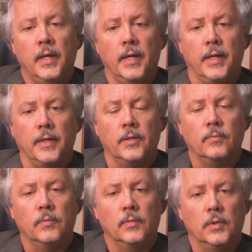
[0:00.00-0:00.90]
And
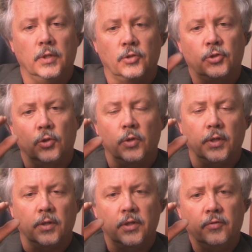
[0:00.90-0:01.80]
it's
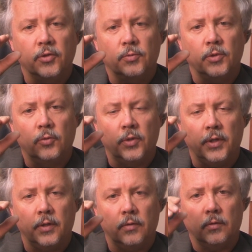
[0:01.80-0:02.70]
showing the difference
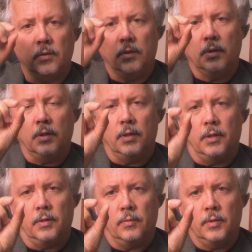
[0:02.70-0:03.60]
between,
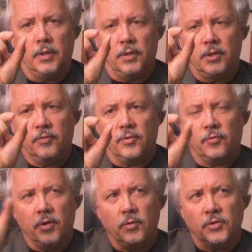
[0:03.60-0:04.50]
uh, in the different
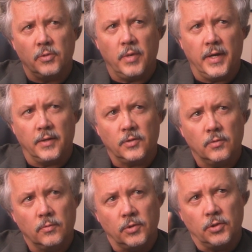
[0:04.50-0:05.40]
frequency bands,
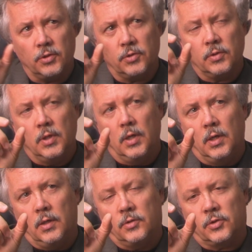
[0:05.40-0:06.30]
which is,
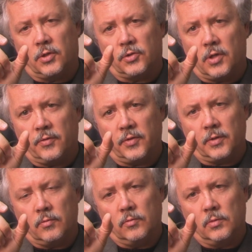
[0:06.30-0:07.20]
starts off
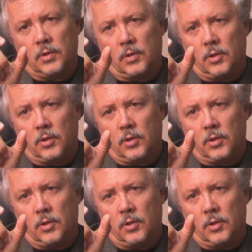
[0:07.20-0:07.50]
at a